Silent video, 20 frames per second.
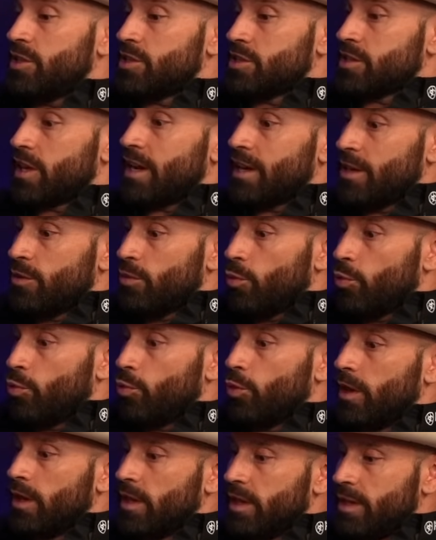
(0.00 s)
just like
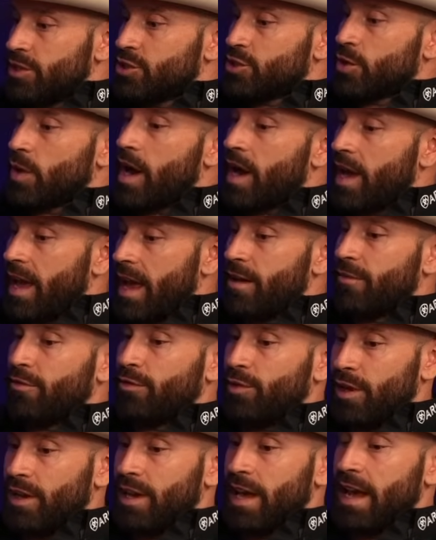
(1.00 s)
really try
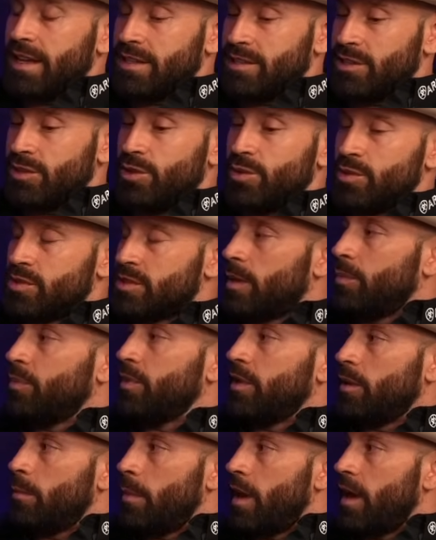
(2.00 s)
every day to do
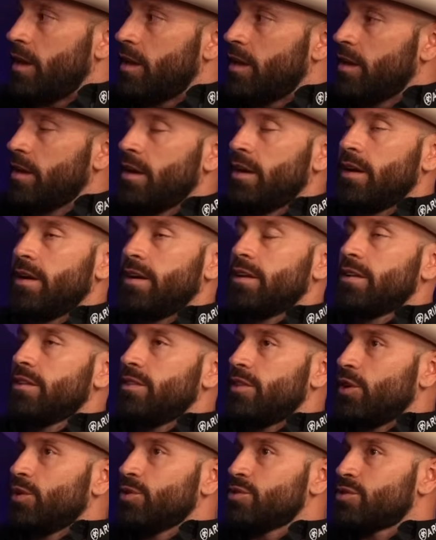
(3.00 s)
something to make it,
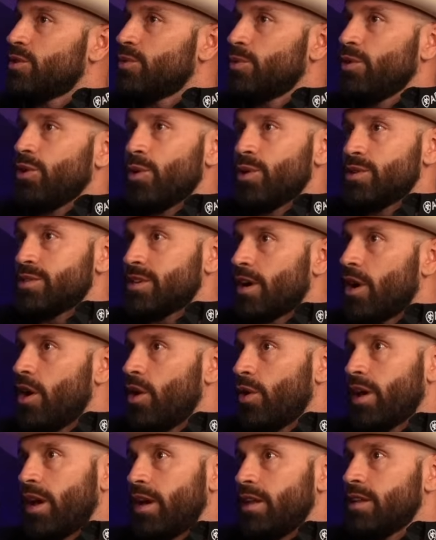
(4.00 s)
those are you're always like, oh,
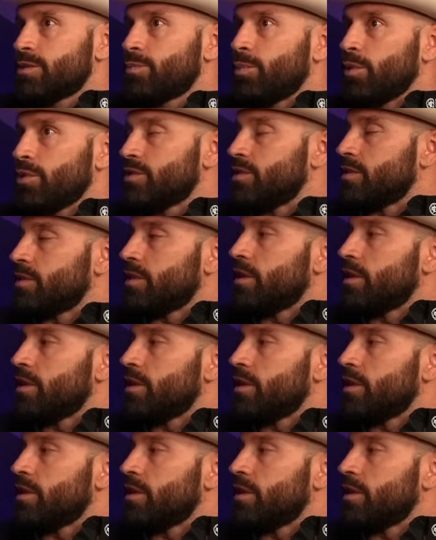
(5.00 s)
okay, this person